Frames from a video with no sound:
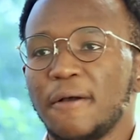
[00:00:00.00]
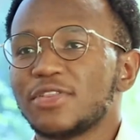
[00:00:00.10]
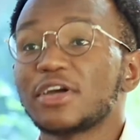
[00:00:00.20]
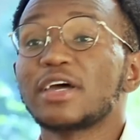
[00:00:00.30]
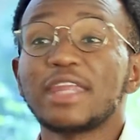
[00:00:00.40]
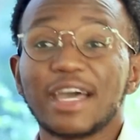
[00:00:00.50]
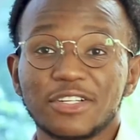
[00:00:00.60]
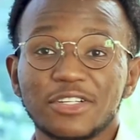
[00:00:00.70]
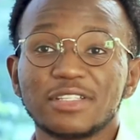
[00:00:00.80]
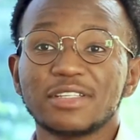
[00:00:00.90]
The
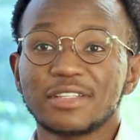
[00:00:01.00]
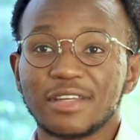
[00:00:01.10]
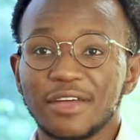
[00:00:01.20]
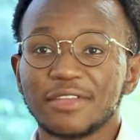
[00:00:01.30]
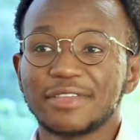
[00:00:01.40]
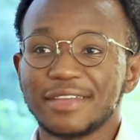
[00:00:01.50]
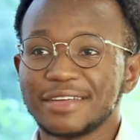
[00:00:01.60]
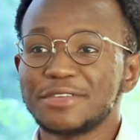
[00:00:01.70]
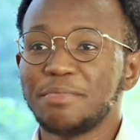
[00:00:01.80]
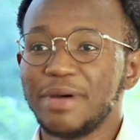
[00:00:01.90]
connections is another
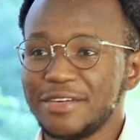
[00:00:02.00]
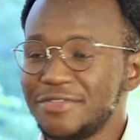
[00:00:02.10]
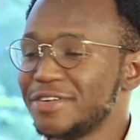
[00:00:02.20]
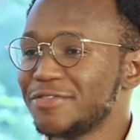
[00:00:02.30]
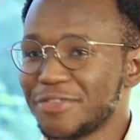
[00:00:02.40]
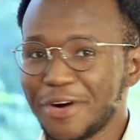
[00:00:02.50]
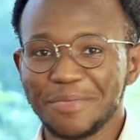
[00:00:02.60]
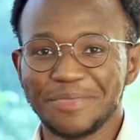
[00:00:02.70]
thing to benefit from.